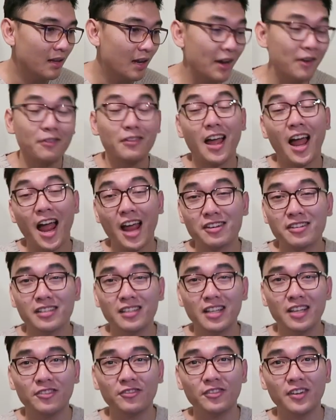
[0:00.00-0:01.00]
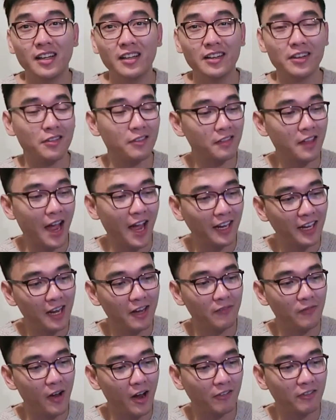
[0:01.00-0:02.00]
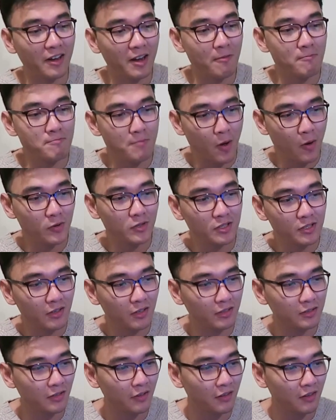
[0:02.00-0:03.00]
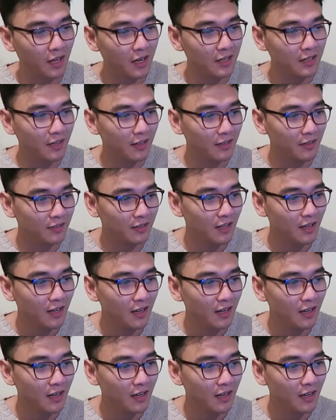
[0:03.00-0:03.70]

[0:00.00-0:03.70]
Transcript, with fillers: It's actually really sad and very emotional to see this.